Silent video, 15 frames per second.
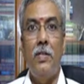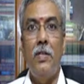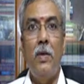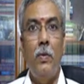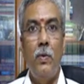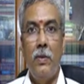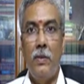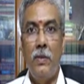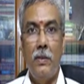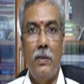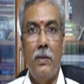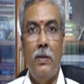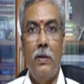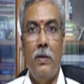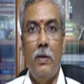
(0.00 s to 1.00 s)
how it is
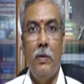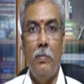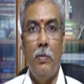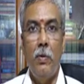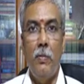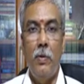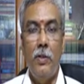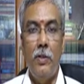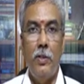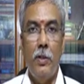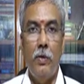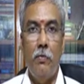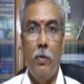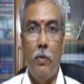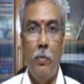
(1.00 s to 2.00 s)
in the population.
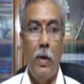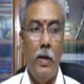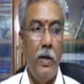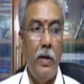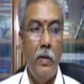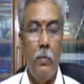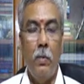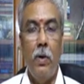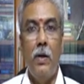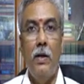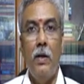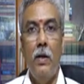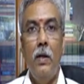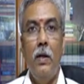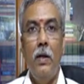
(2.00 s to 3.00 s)
For any one
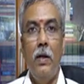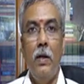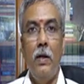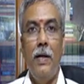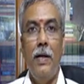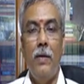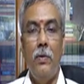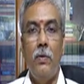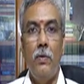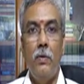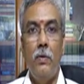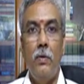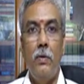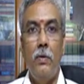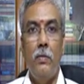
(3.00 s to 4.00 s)

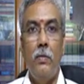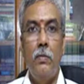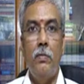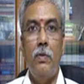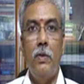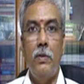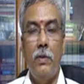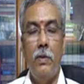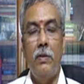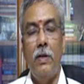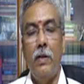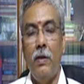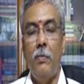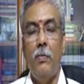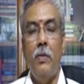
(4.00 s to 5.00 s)
diagnosed person,
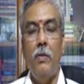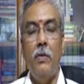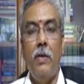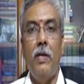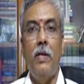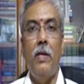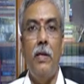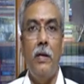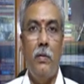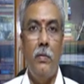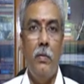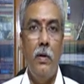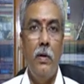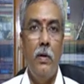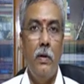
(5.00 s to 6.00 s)
there are about 3 hidden
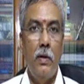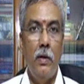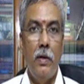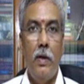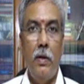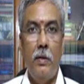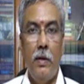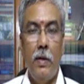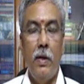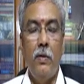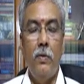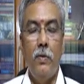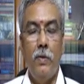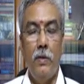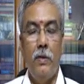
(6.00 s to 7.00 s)

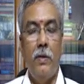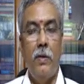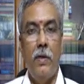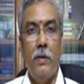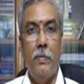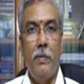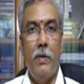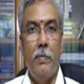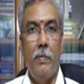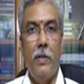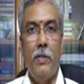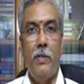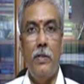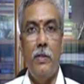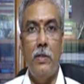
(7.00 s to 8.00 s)
undiagnosed diabetic
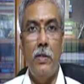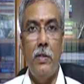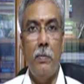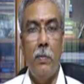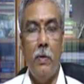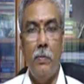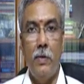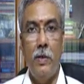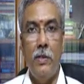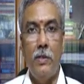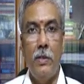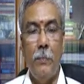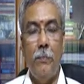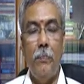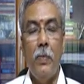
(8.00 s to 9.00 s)
patients in the population.